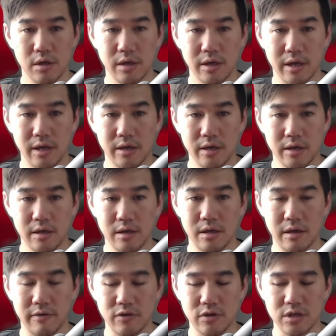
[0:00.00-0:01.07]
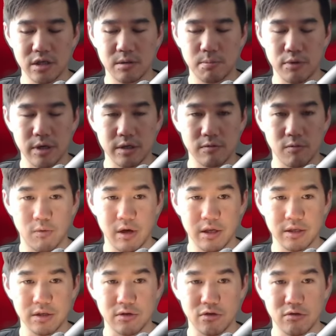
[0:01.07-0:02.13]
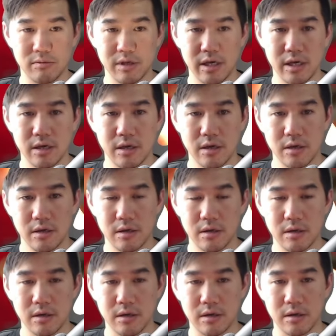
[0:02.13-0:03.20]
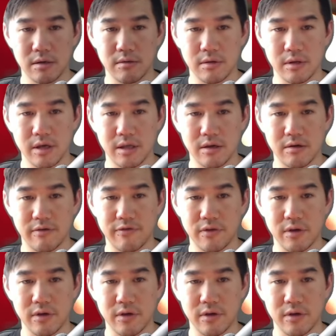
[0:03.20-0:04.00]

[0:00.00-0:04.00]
Okay, now if you just press once normally, there are a few other